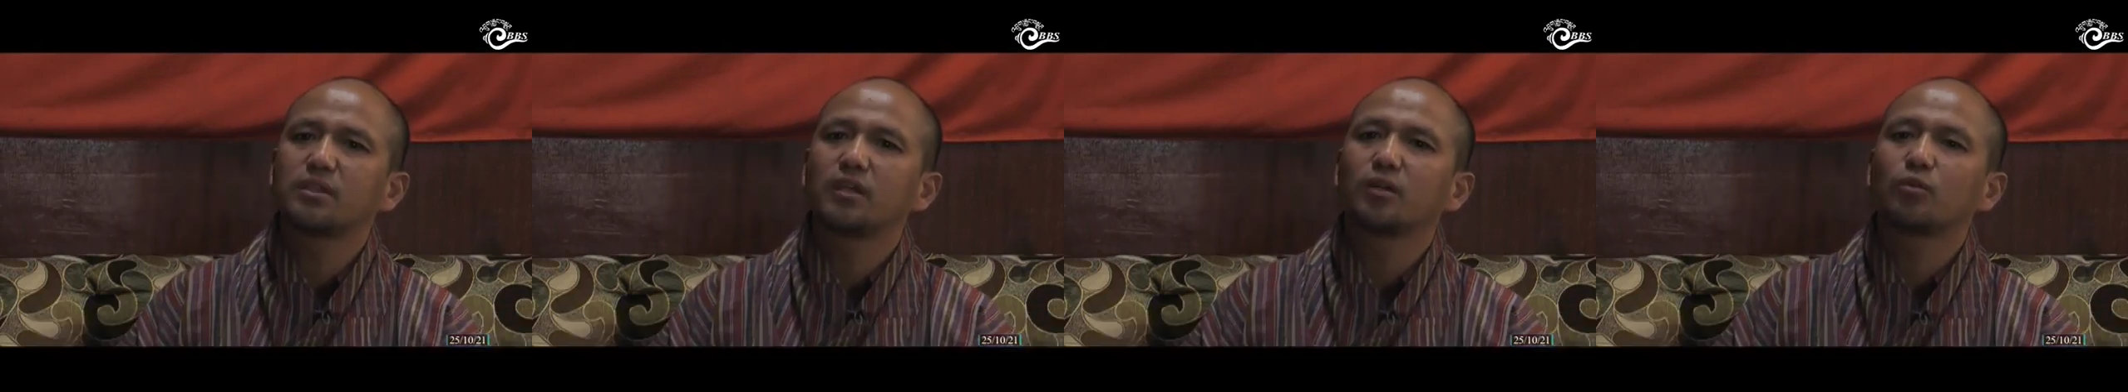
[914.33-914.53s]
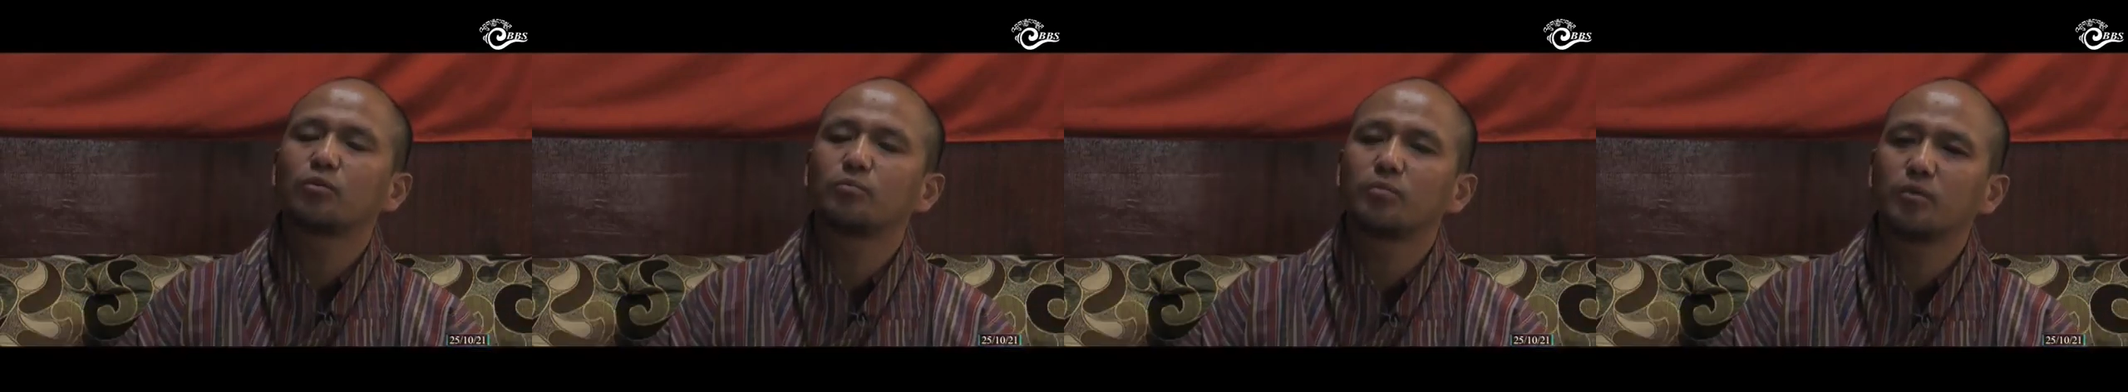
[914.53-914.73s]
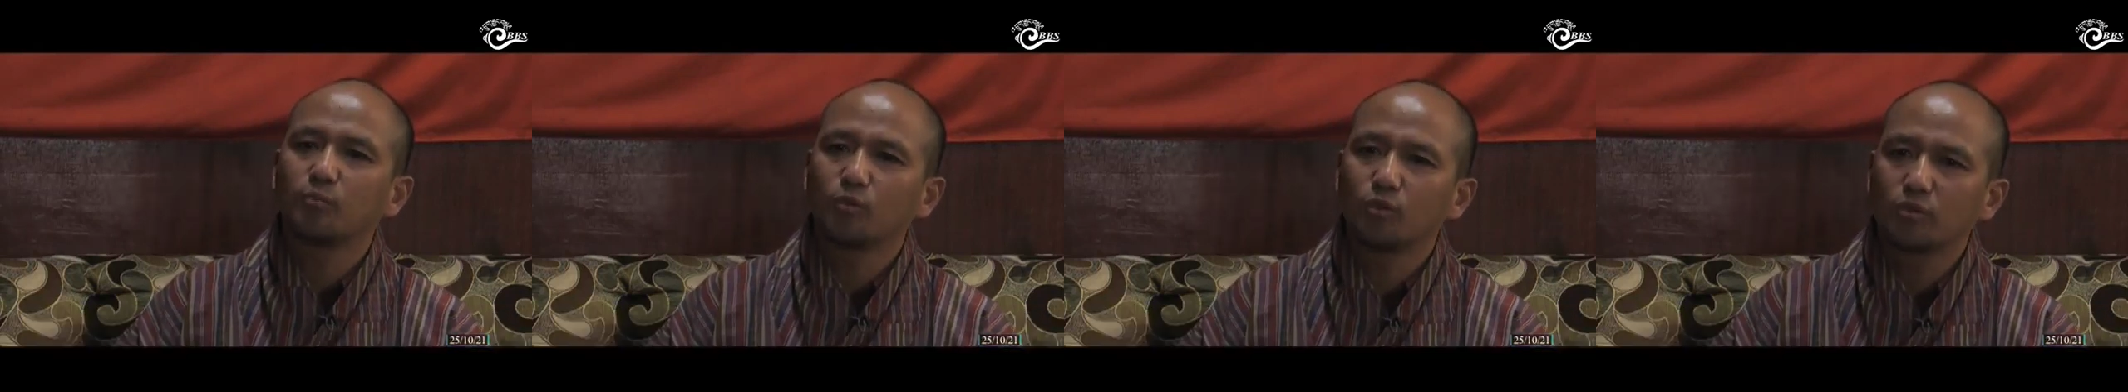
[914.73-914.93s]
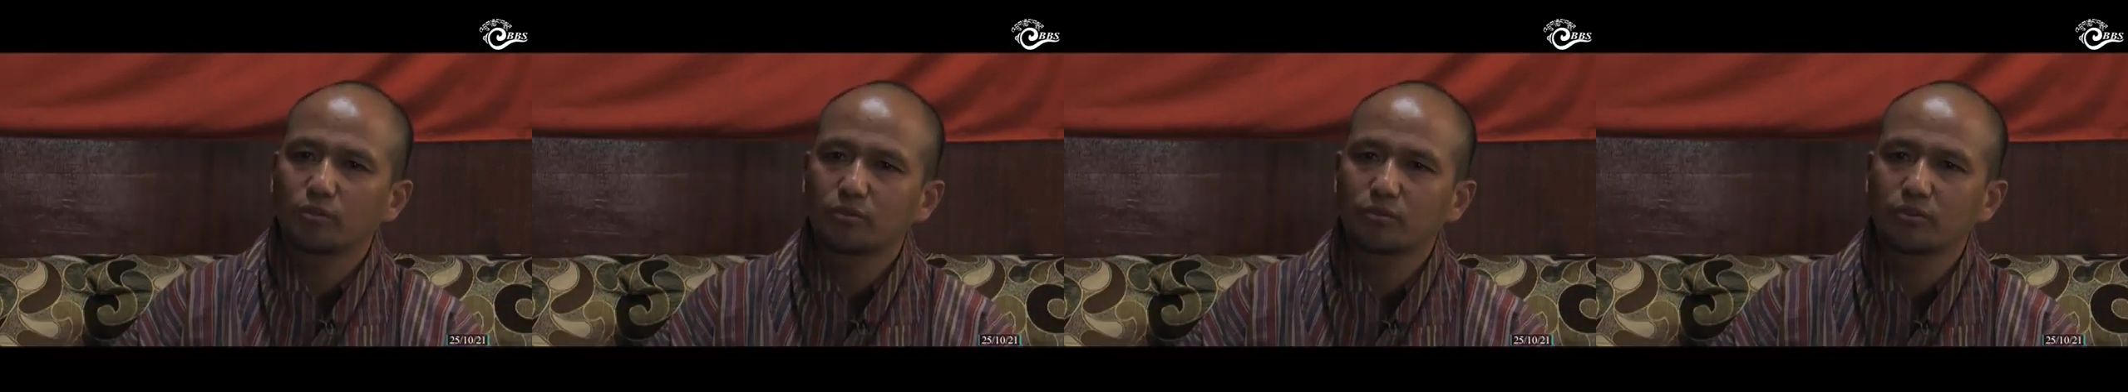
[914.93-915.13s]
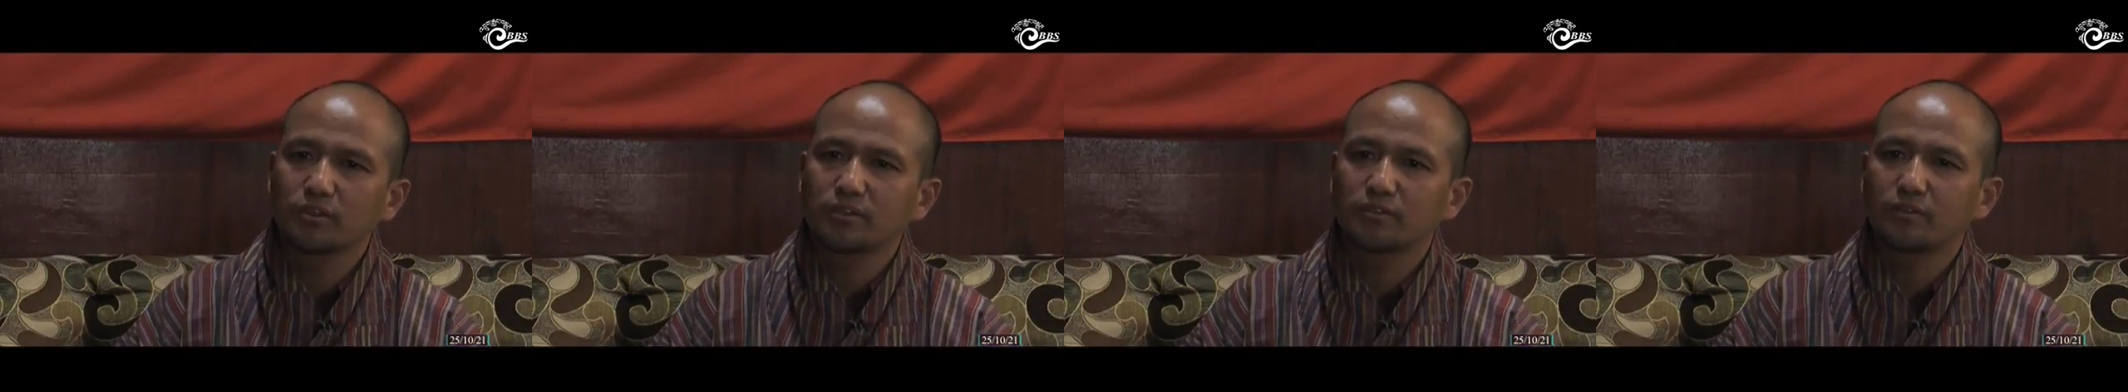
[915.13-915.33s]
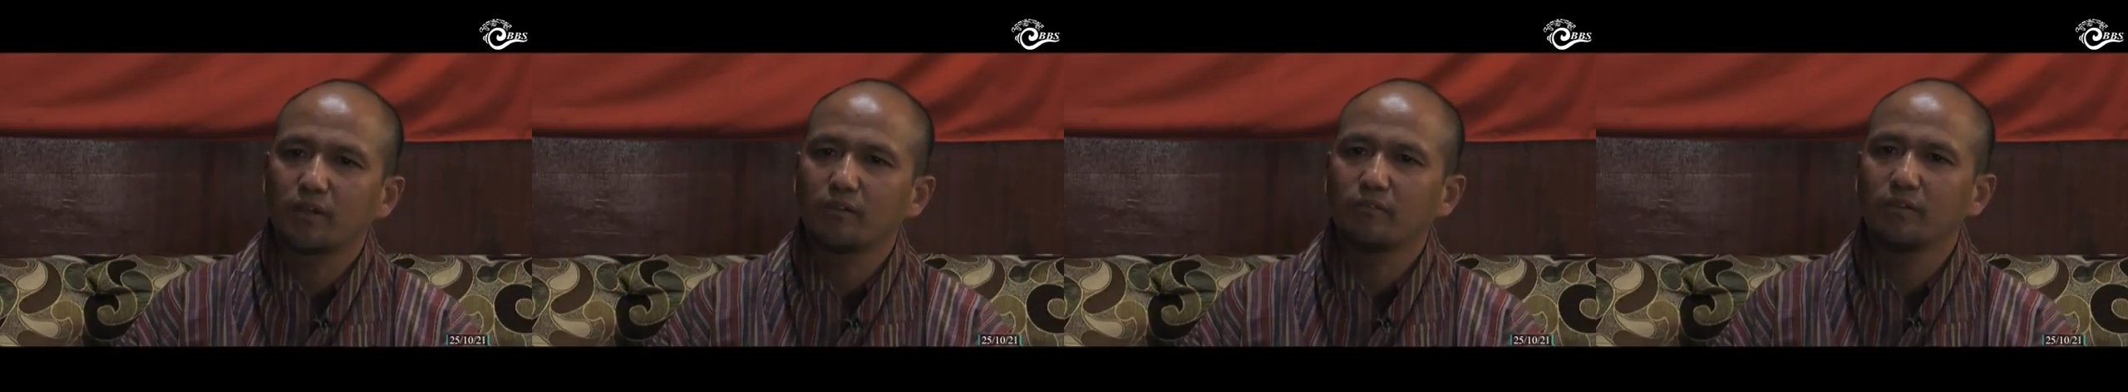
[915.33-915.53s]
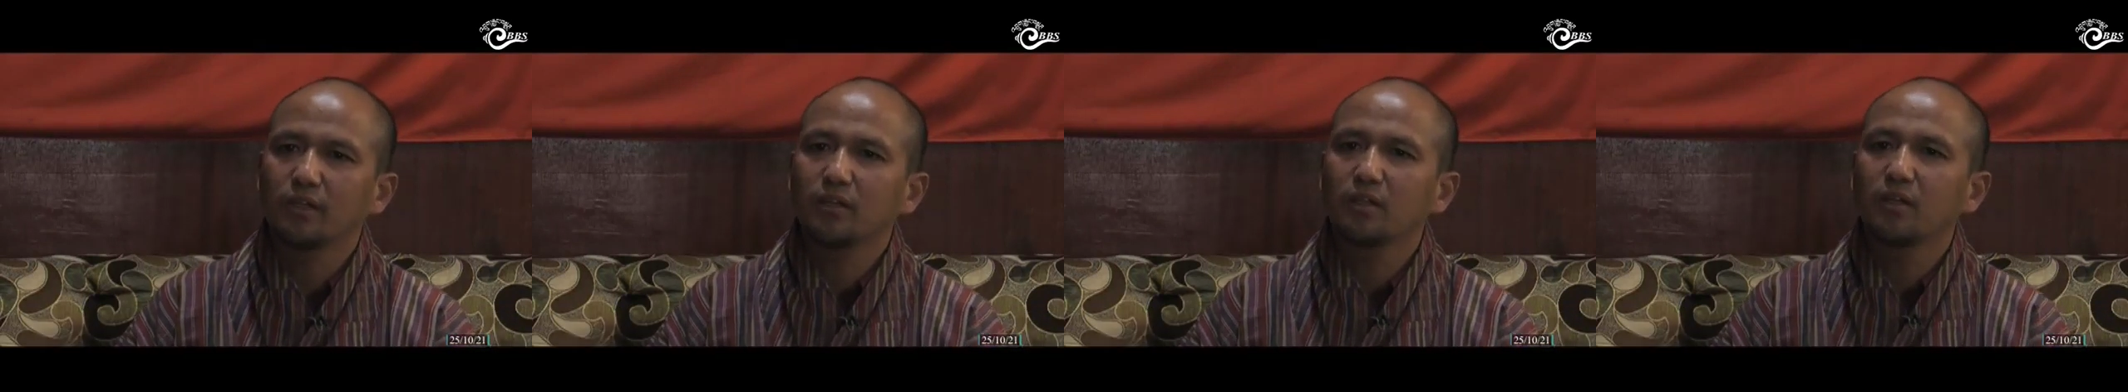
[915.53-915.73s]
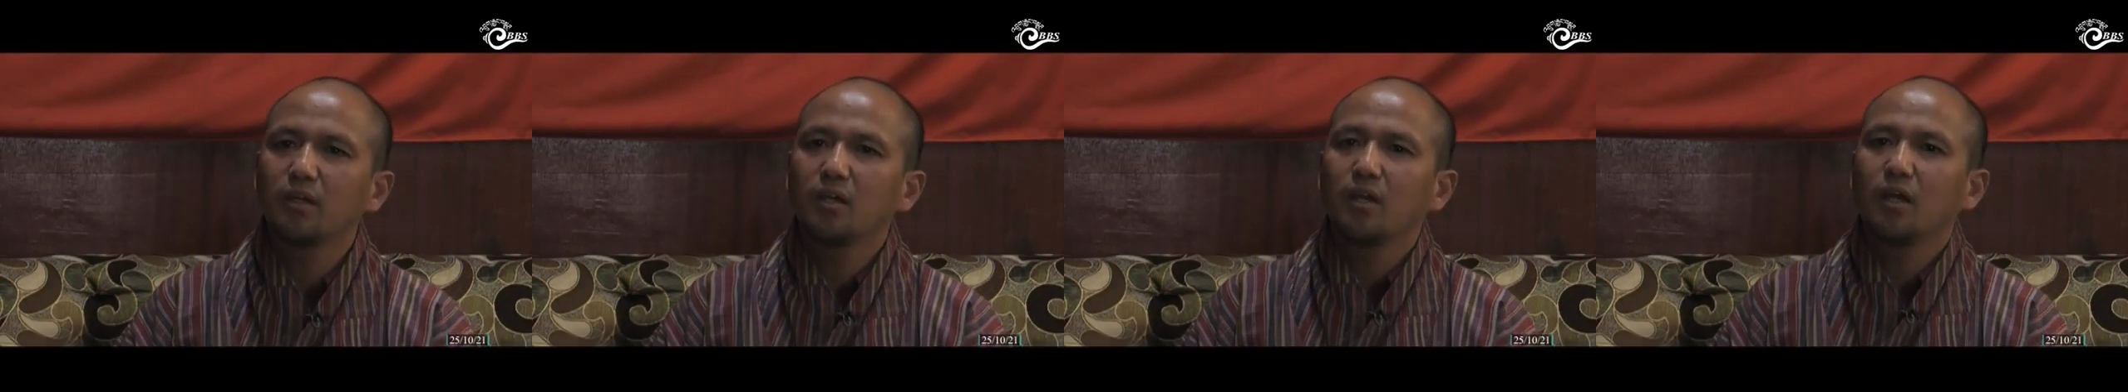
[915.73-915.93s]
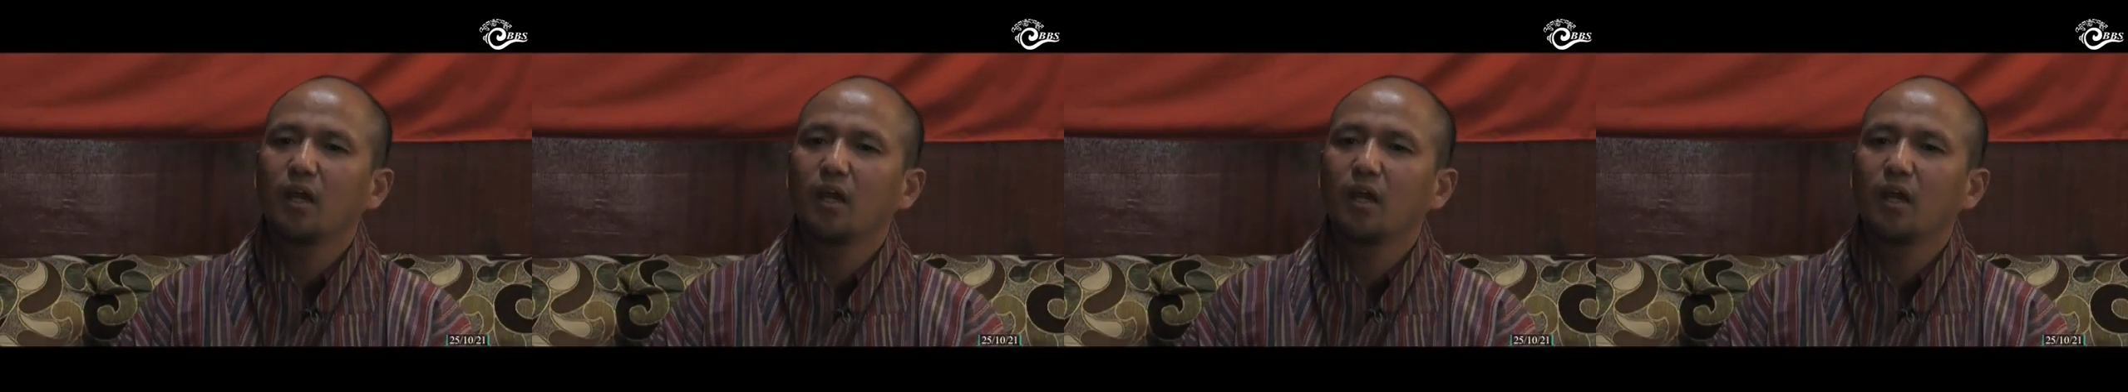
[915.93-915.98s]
there could be more tourists traveling,